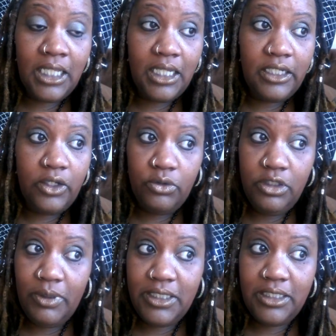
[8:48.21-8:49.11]
And the only
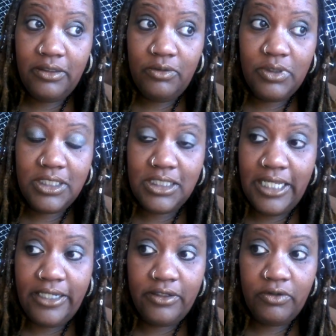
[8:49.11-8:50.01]
way to deal with a
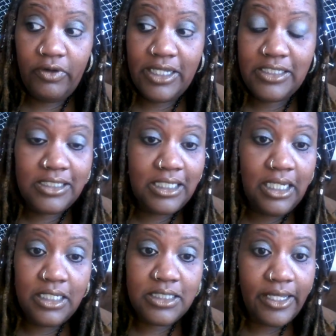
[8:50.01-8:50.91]
snake in the grass is to
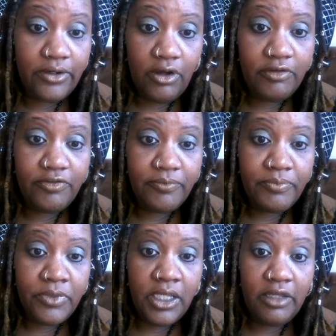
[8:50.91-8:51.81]
cut its head off.
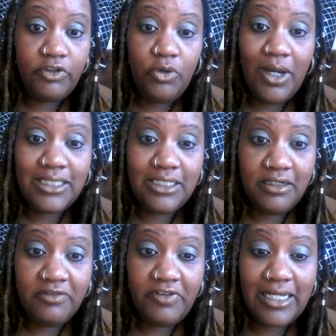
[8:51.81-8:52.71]
If you
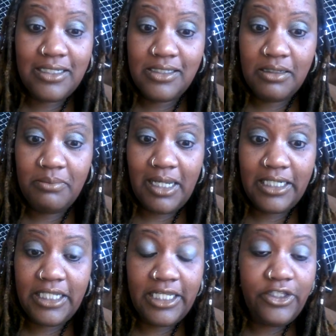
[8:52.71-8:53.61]
identify that
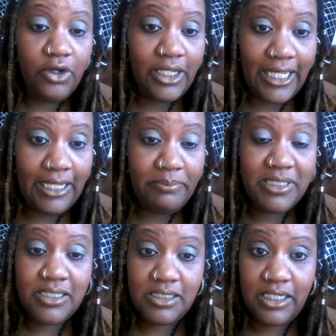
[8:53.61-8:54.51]
somebody in your camp
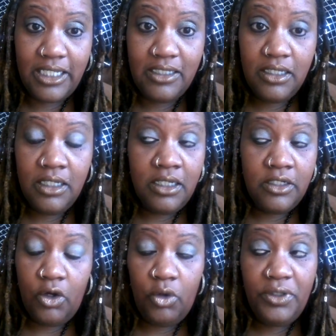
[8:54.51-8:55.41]
is a snake,
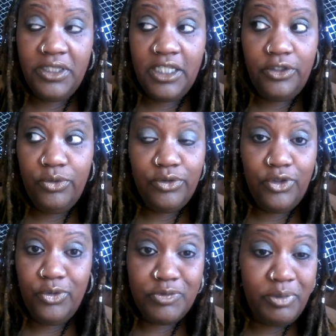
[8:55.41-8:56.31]
the only thing you can
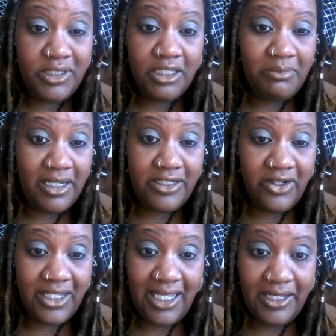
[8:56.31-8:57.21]
do is put them out of your
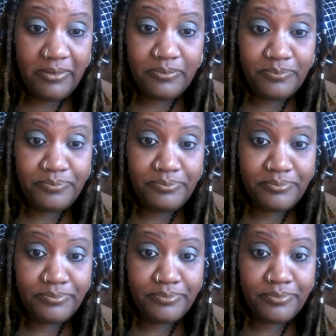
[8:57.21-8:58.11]
camp.
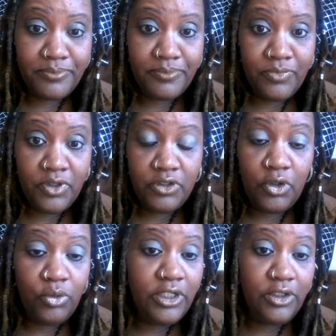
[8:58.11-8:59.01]

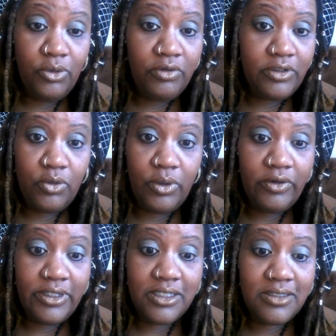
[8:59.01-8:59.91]
Don't ignore it,
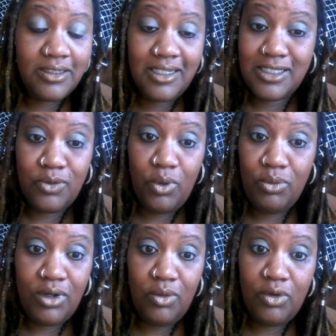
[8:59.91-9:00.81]
Aquarius, because it won't
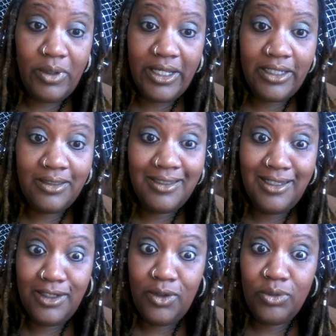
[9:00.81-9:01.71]
go away
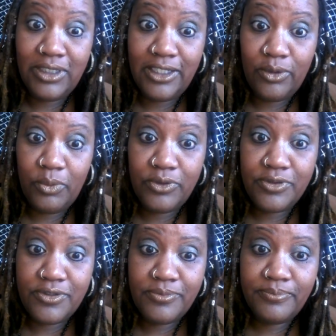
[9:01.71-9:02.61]
it'll only get
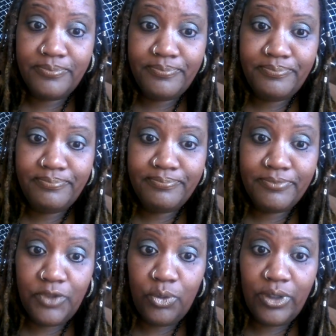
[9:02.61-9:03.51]
worse.
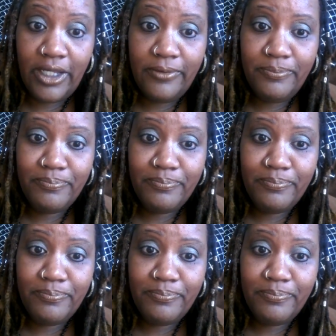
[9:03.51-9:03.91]
Okay?